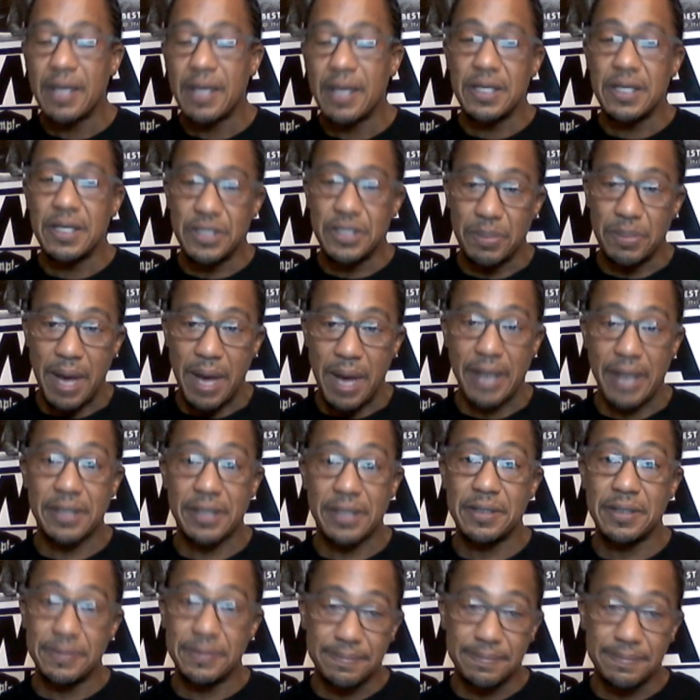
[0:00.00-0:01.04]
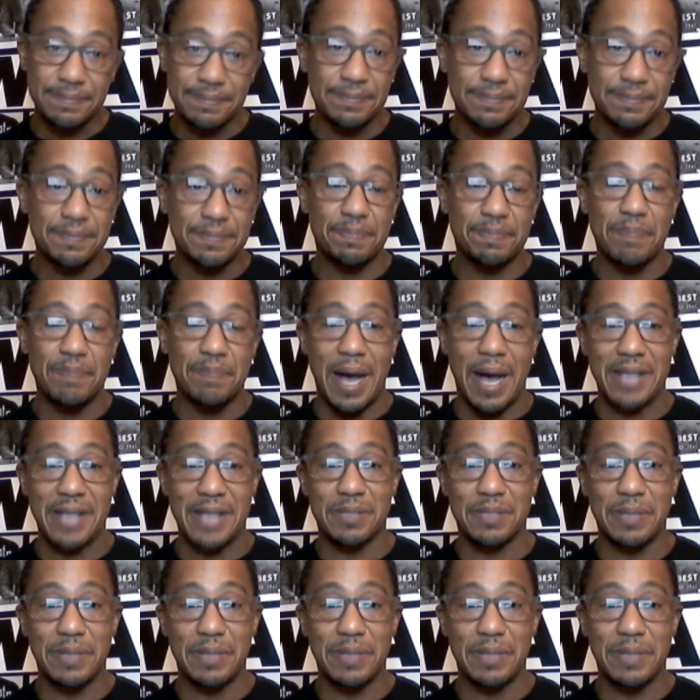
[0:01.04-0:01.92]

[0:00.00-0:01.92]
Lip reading: Jamonica, possibly.